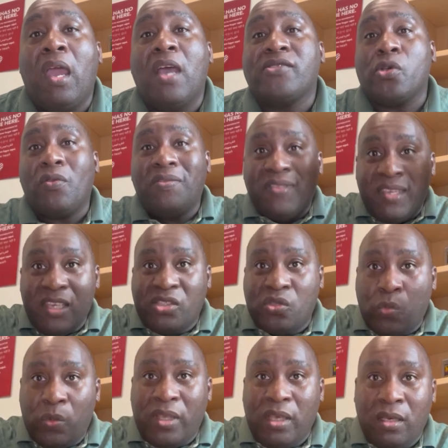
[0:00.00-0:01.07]
And so this
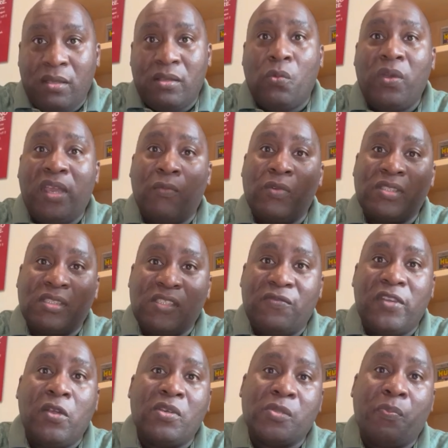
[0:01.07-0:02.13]
week, the week in which this
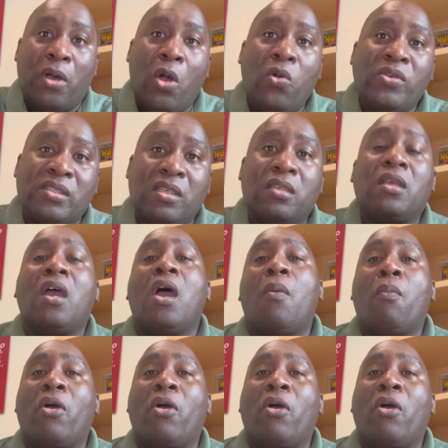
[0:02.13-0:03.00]
video is posted,